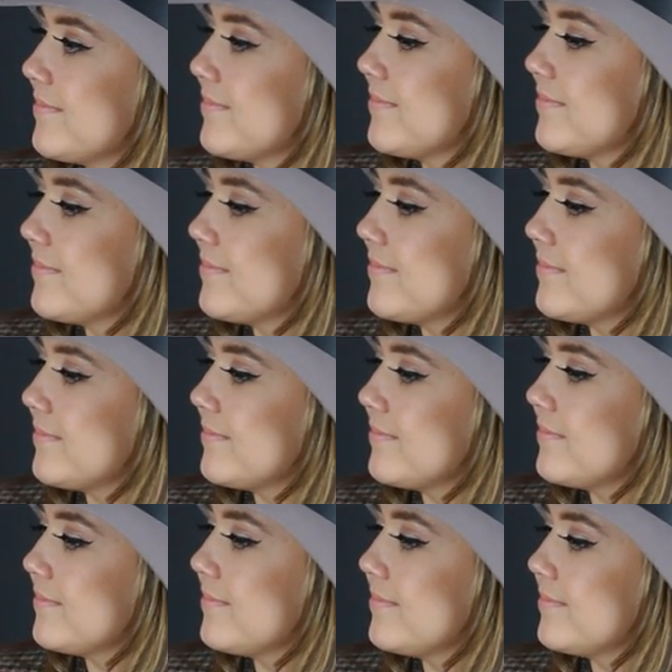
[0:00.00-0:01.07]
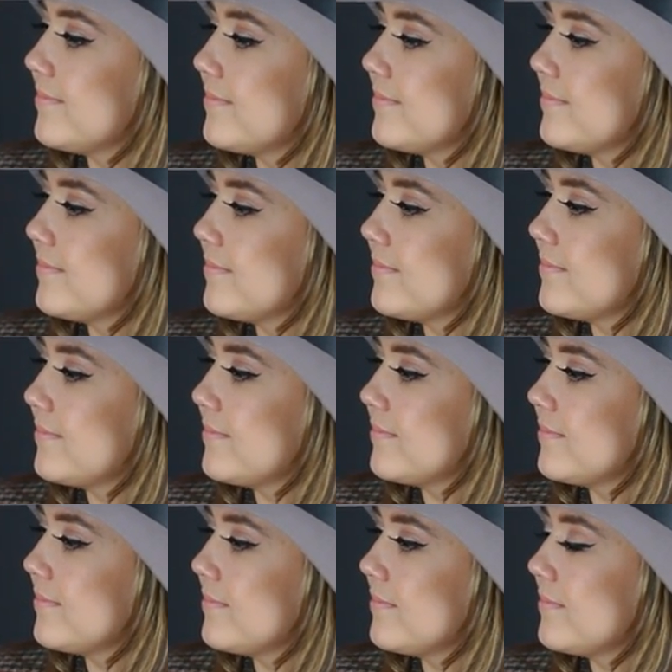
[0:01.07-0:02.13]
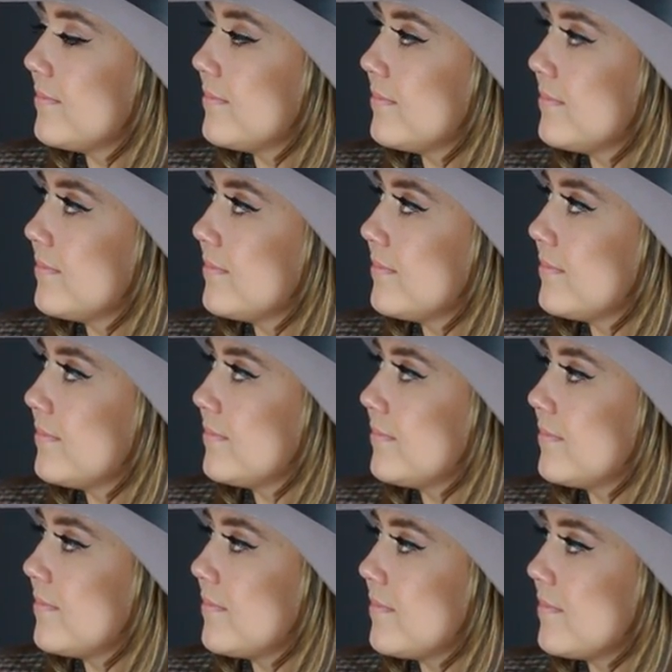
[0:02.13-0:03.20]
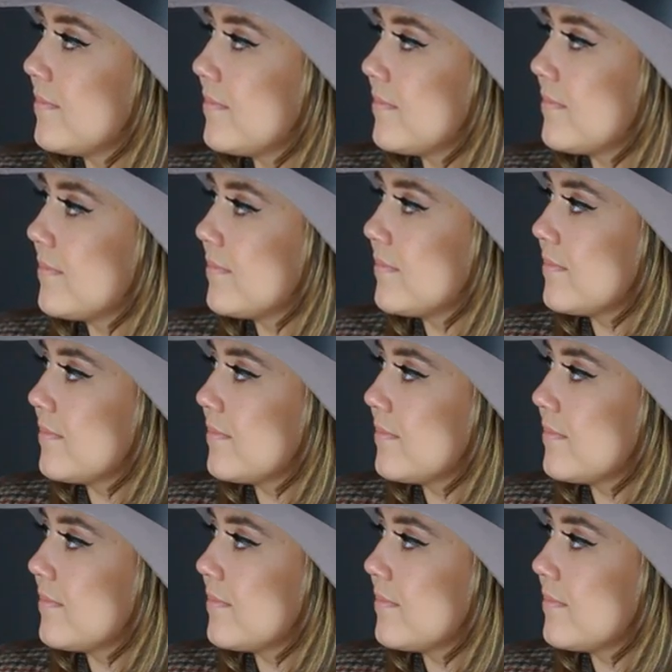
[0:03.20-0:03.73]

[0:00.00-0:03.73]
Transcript: [no speech]